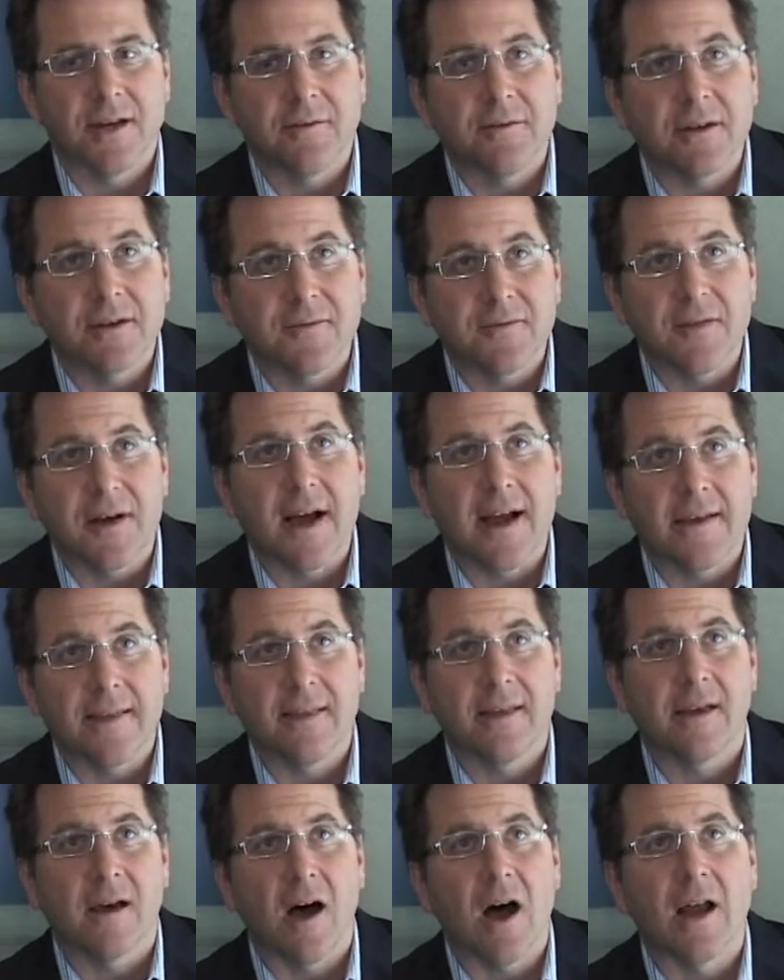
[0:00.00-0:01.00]
and really
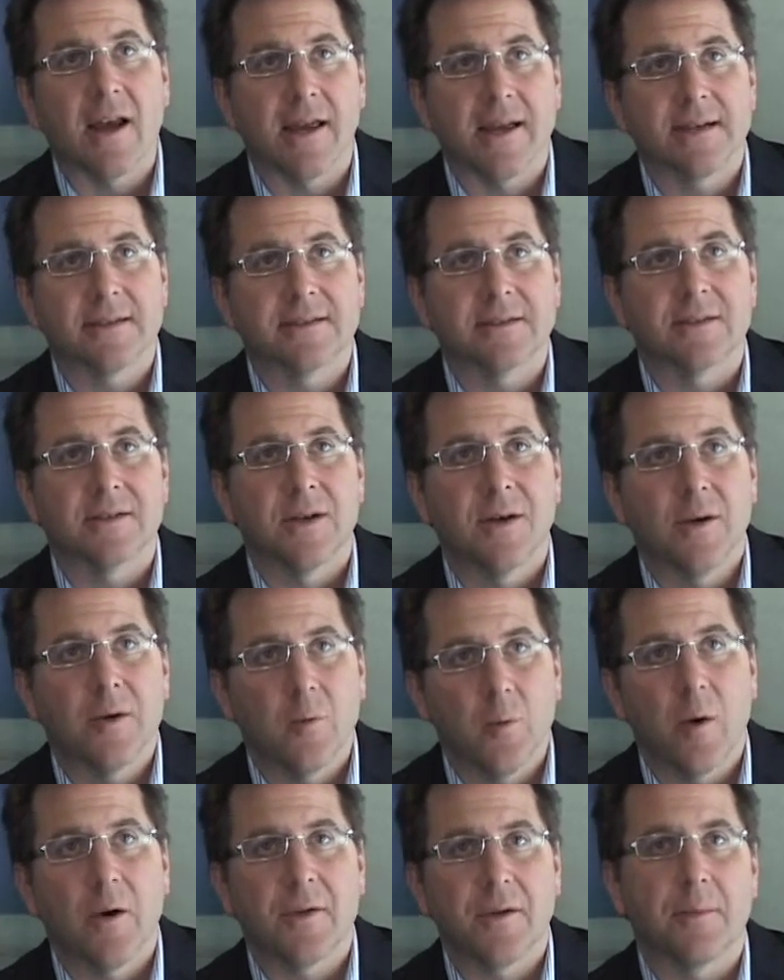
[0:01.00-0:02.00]
find the audience
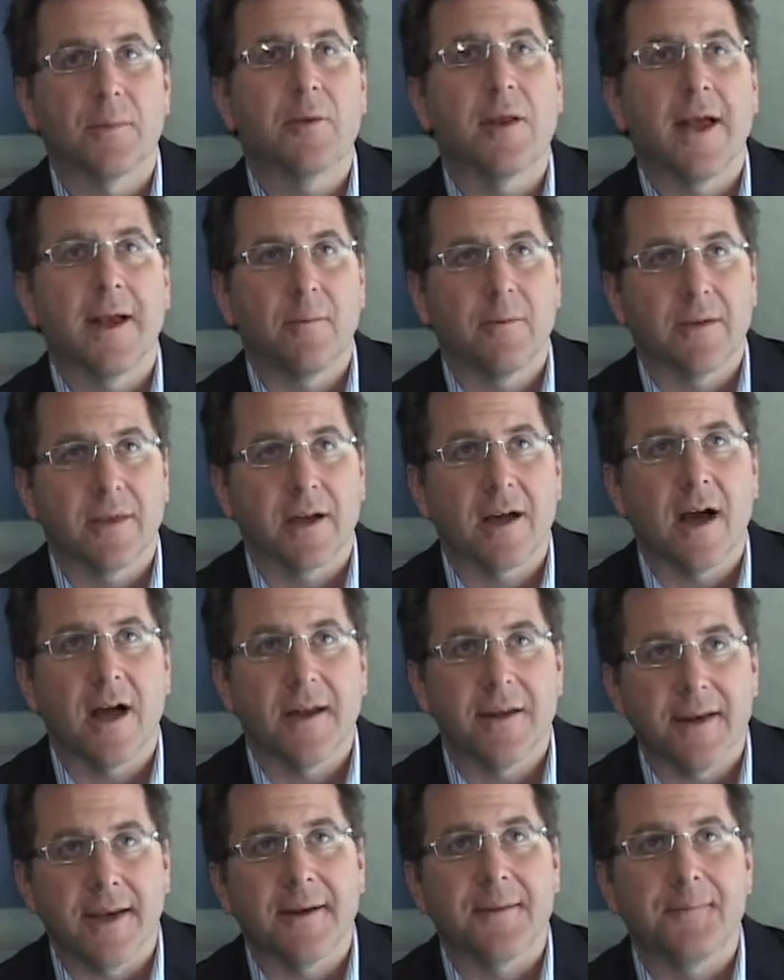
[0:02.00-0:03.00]
where they're playing with the
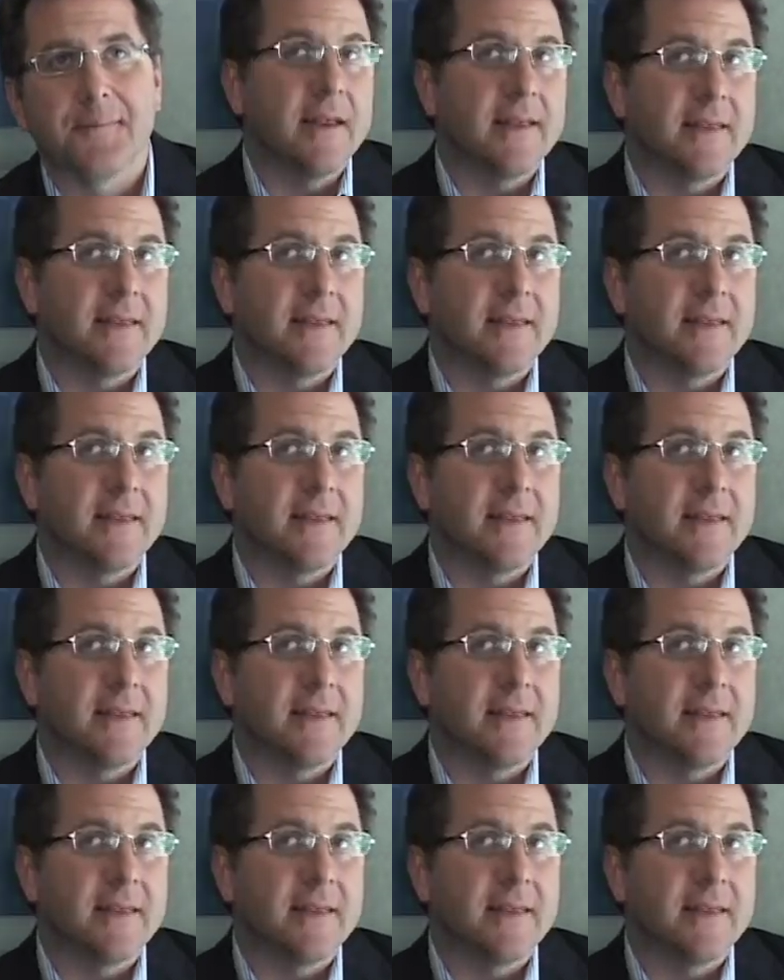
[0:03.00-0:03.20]
content.